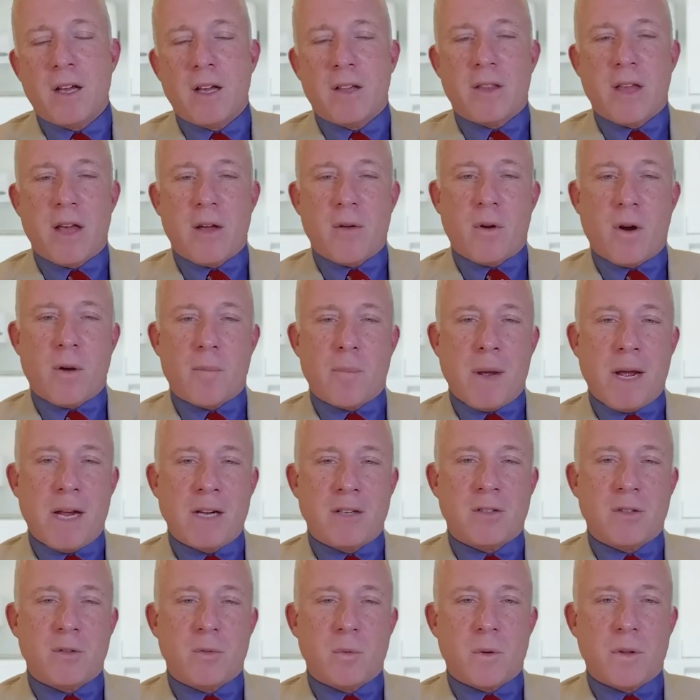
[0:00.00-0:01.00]
that are
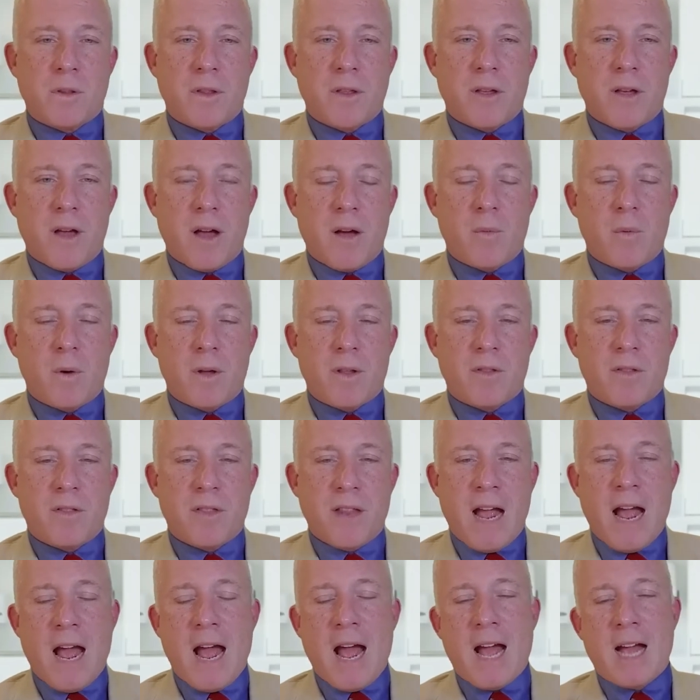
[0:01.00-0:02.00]
patients with, uh, with
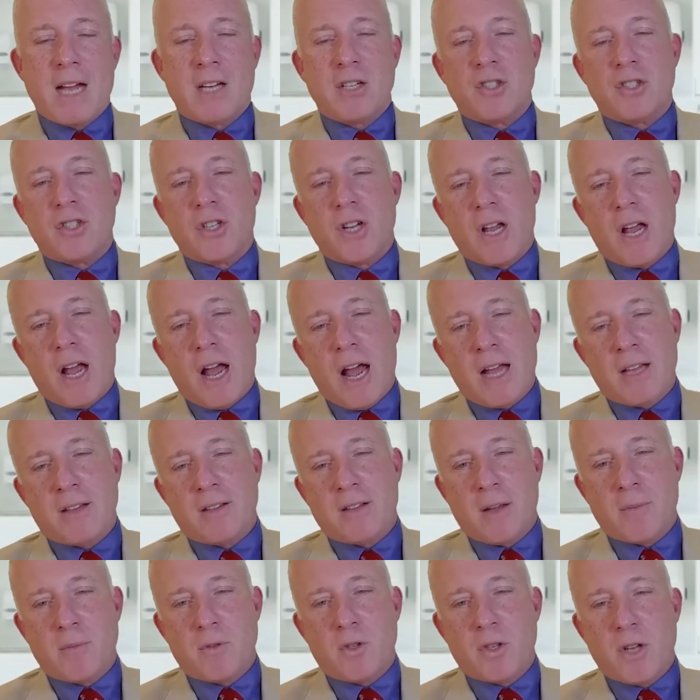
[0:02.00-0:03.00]
NASH and
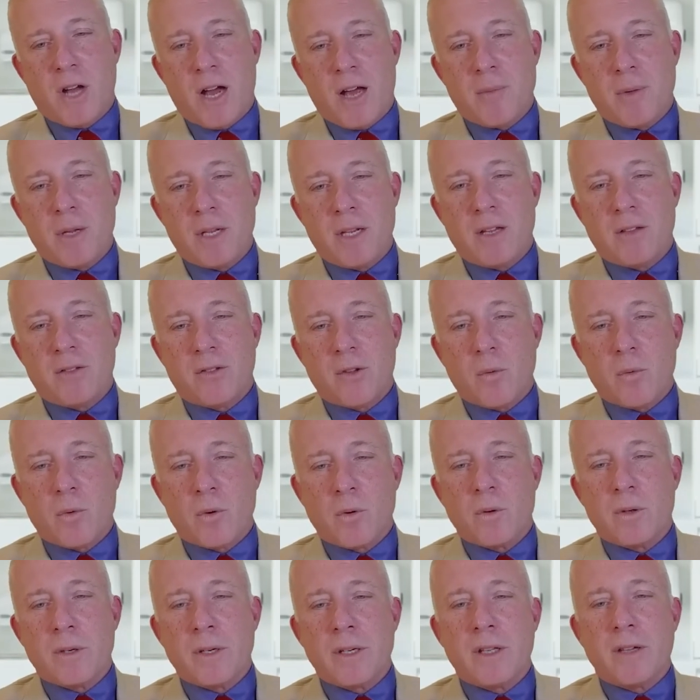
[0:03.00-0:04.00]
type two diabetes, that we're
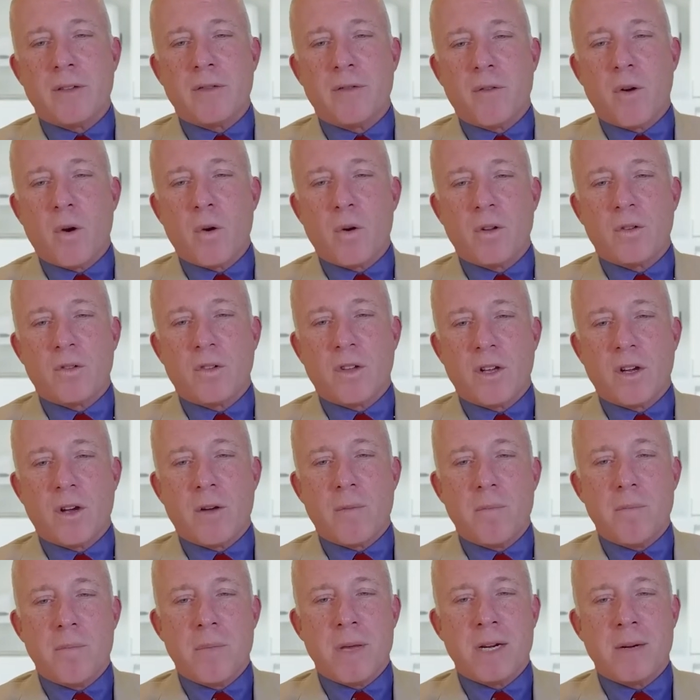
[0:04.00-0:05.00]
really focusing
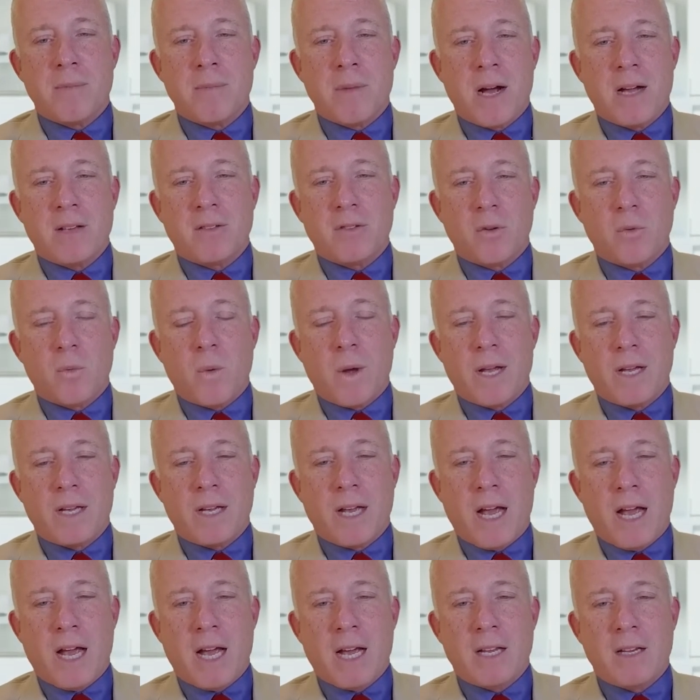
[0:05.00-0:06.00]
on minimizing weight
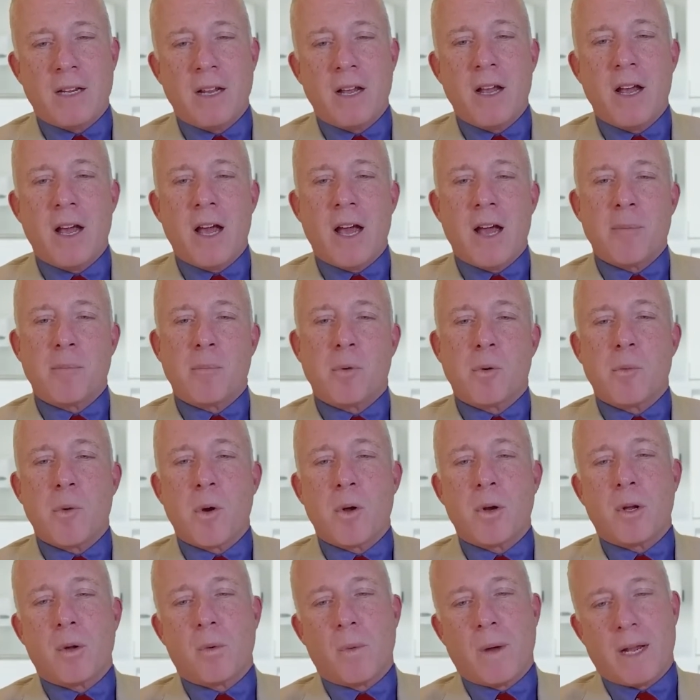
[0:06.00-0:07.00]
gain and
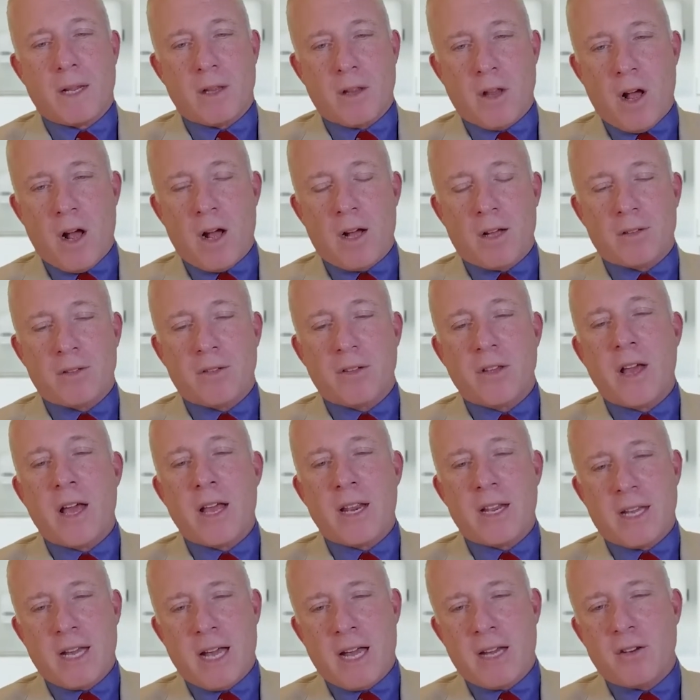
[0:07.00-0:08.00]
promoting weight loss. And
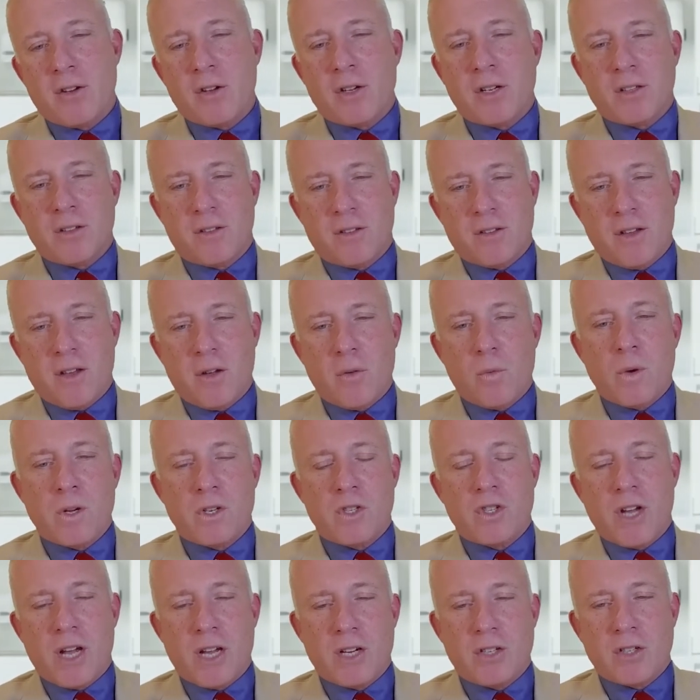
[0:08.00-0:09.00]
again, you can see
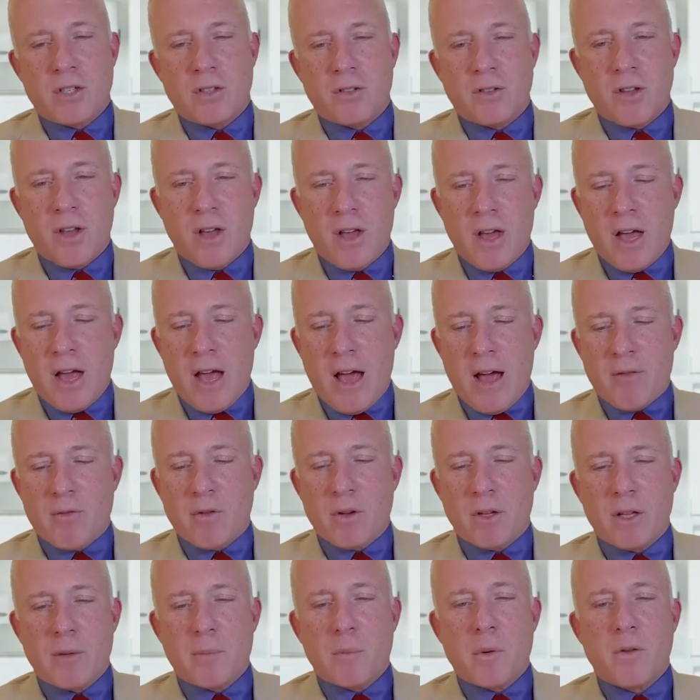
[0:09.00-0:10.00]
which agents have
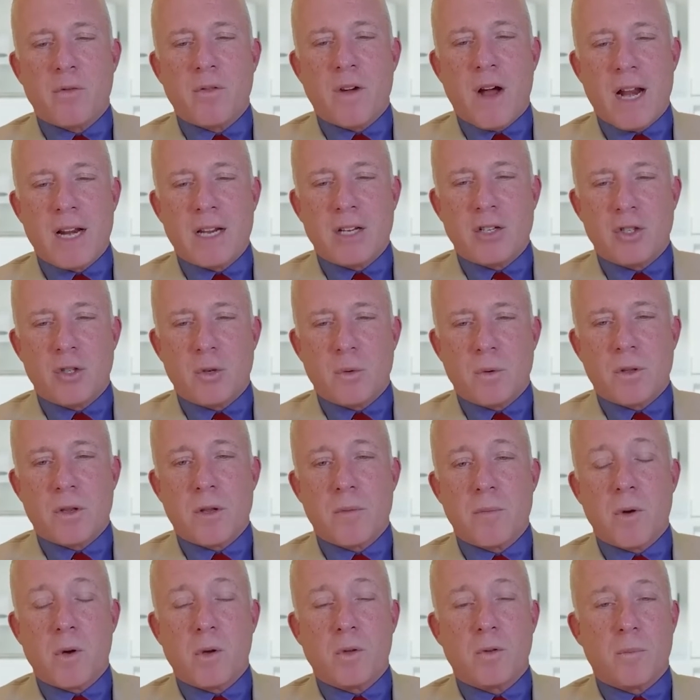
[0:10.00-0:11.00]
really provided you with the
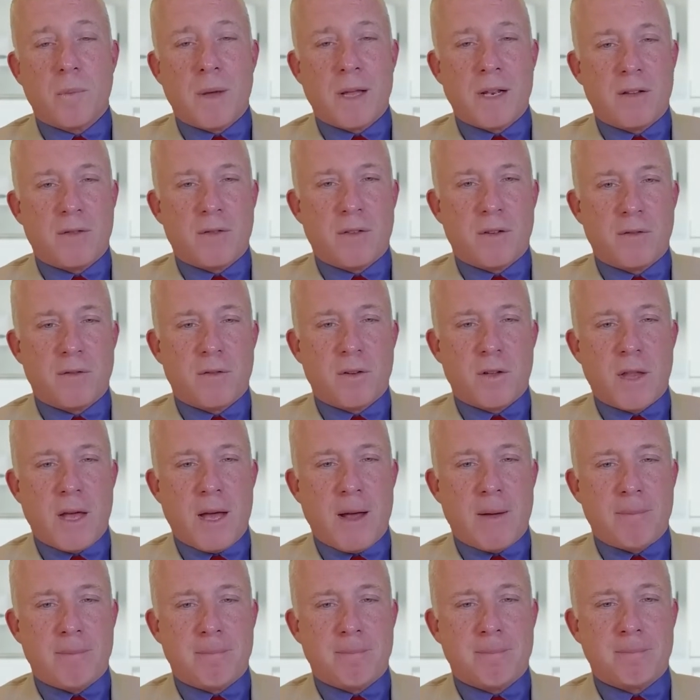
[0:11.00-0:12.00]
most benefit for that.